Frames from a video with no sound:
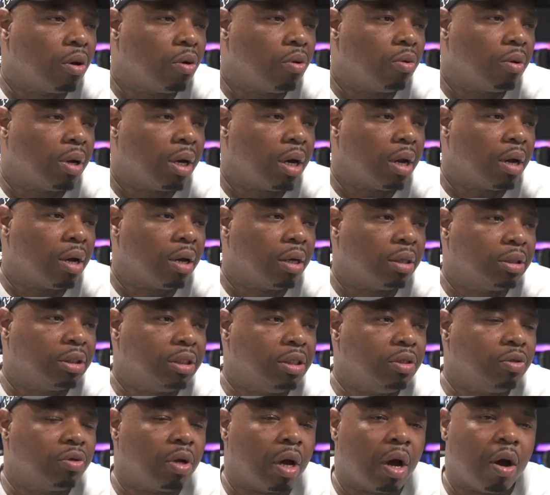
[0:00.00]
know, and uh,
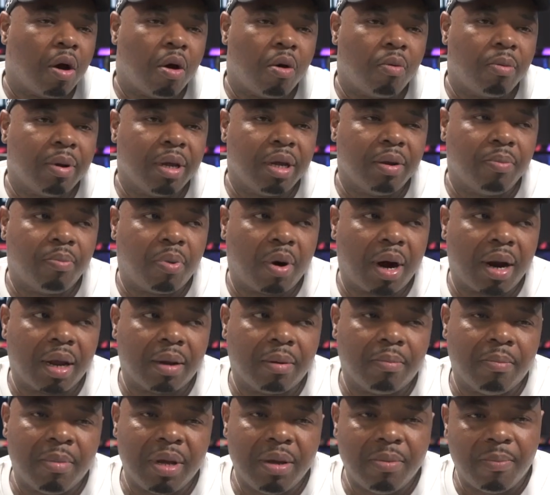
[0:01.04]
she used to always
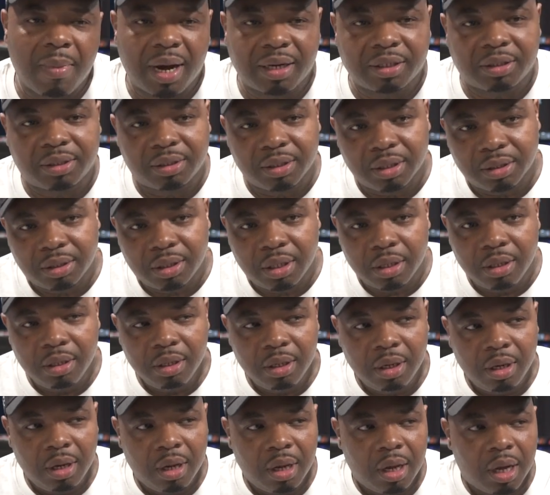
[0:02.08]
bring me, my sister,
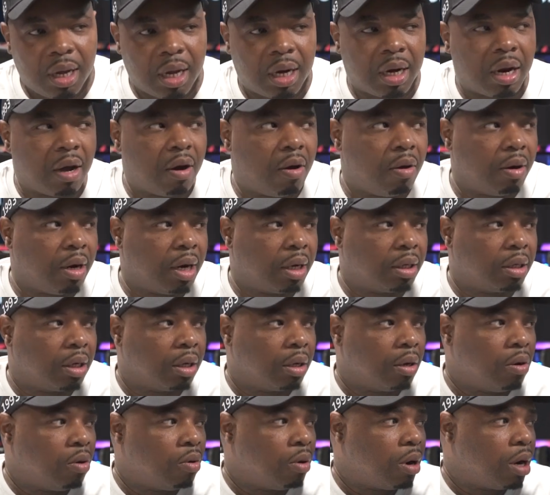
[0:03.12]
and all that to
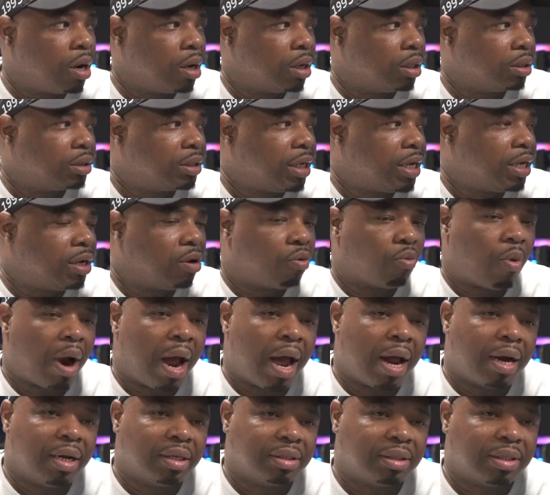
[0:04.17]
go uh, take the
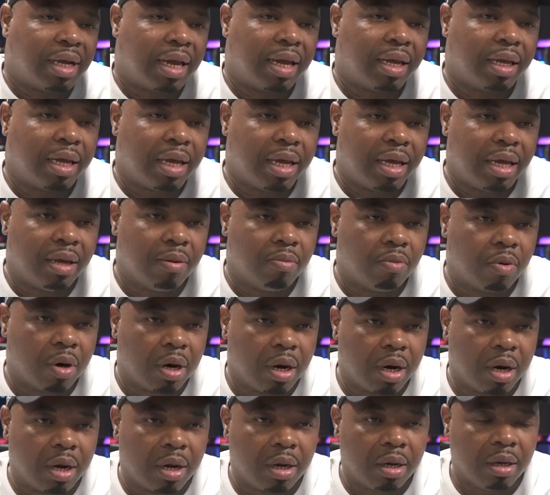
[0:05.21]
ride to St.
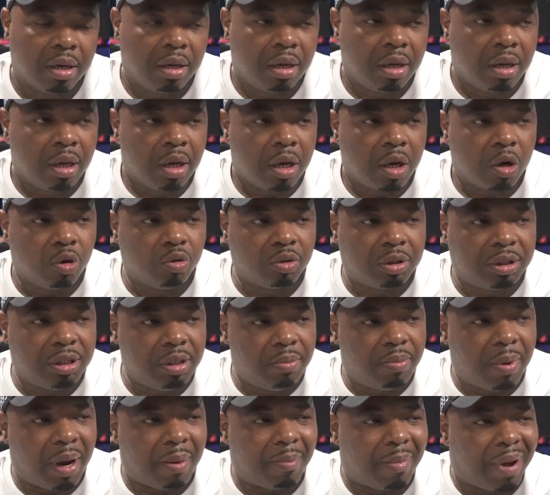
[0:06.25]
Gabriel, go
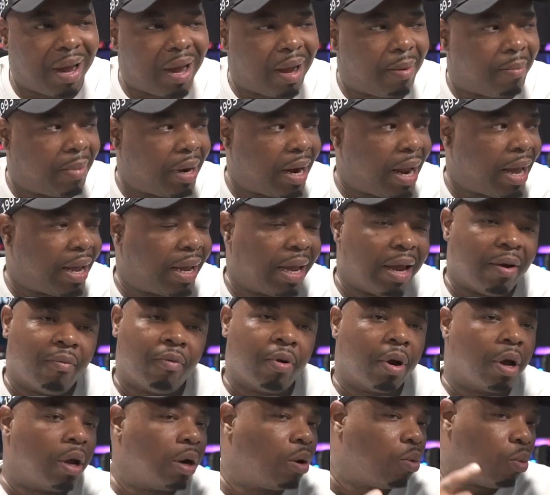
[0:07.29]
see my mama like
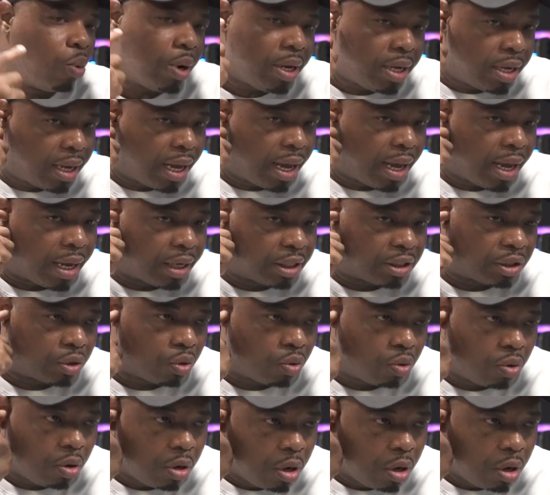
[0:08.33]
every other weekend. So,